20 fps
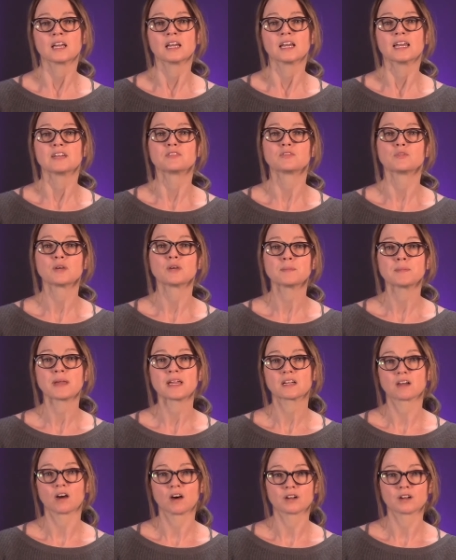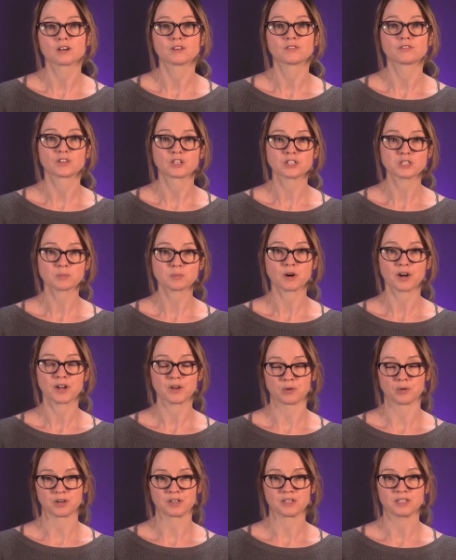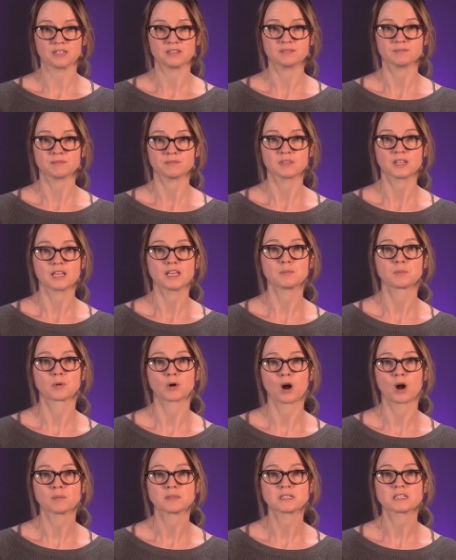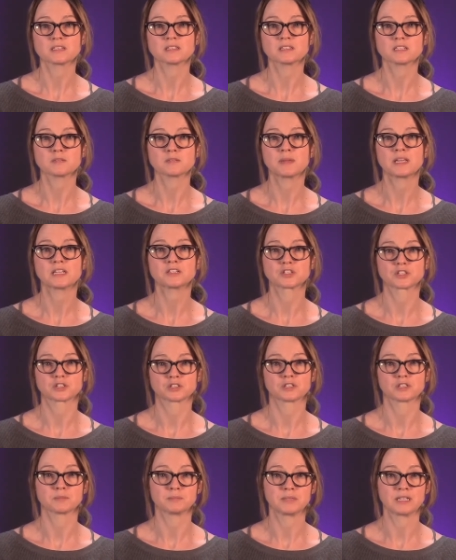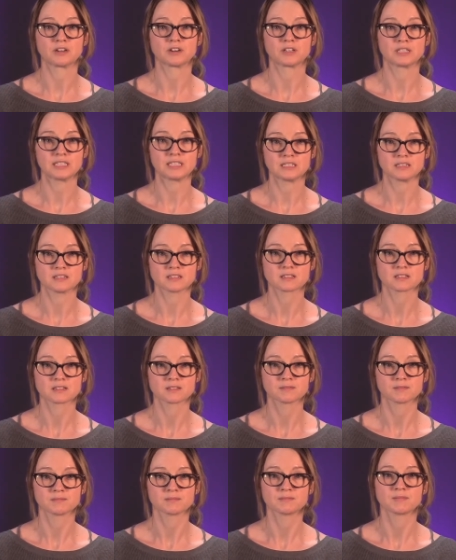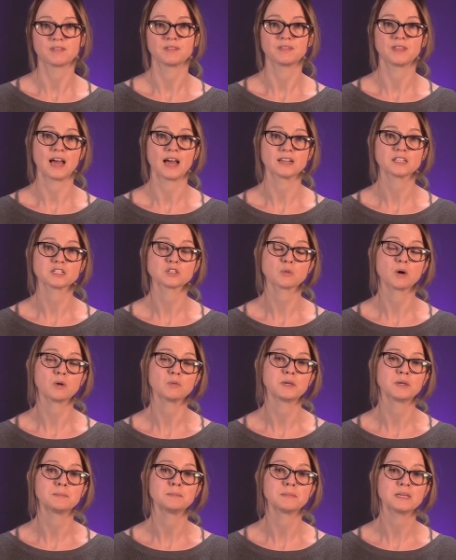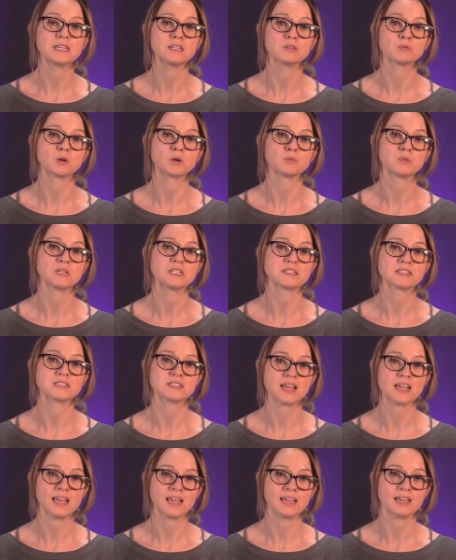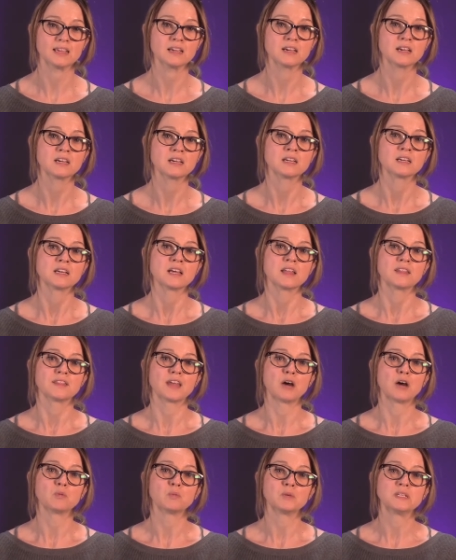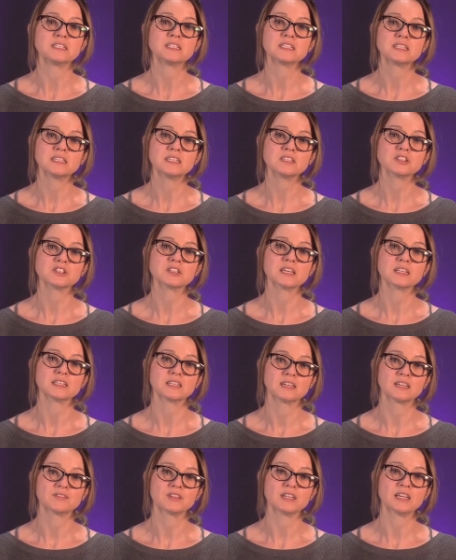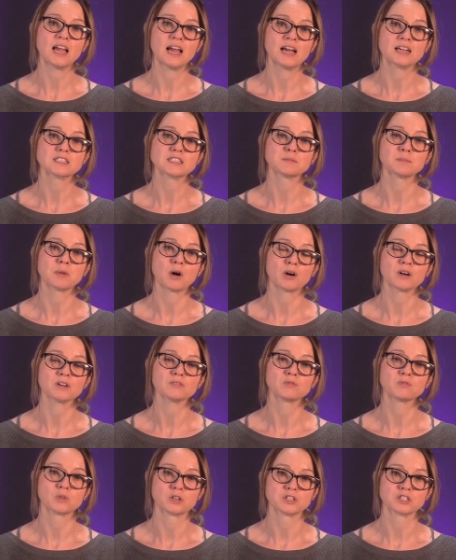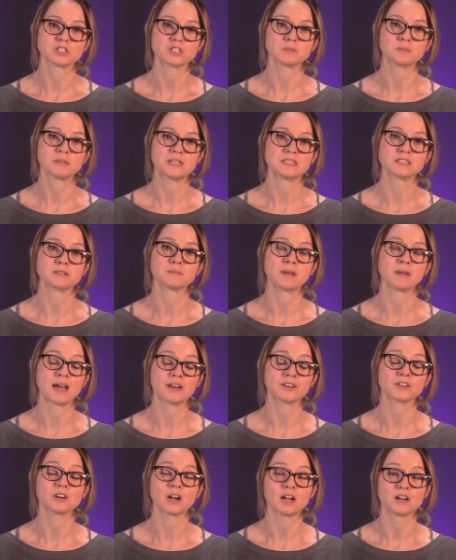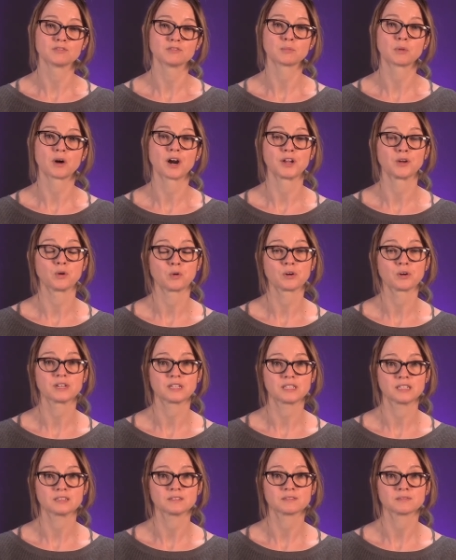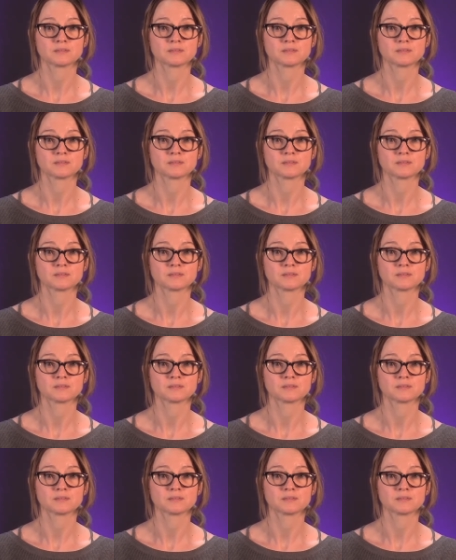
If we make God our first priority he promises to make sure to meet our needs. That is what we mean when we say that we teach that giving as a part of worship is a matter of priority.